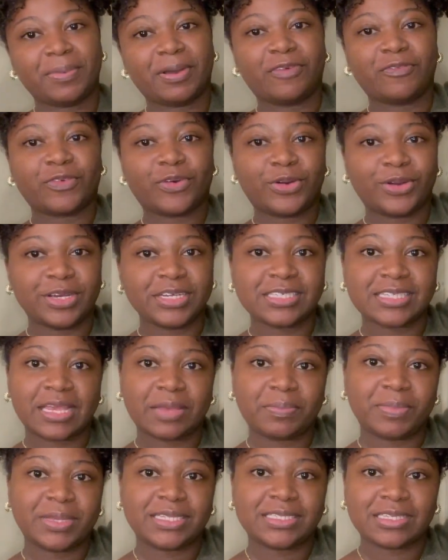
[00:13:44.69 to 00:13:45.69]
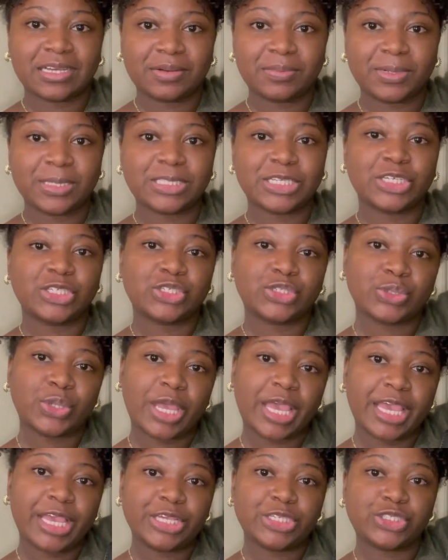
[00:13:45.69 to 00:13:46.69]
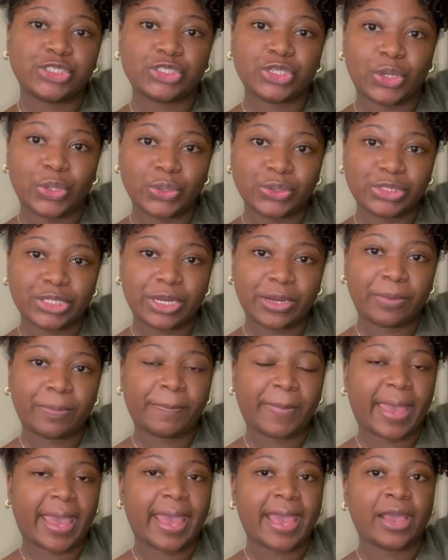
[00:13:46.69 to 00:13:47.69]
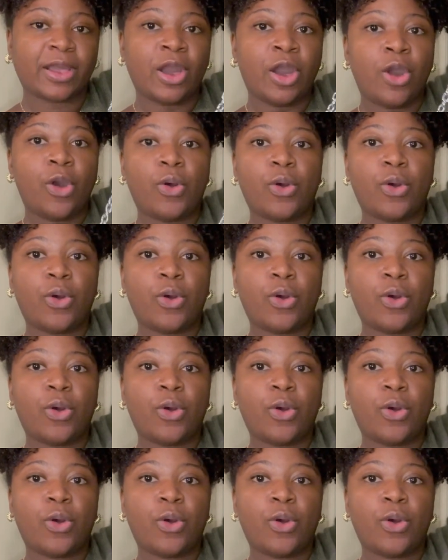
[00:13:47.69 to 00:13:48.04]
of course, can be doubled into a shoulder bag,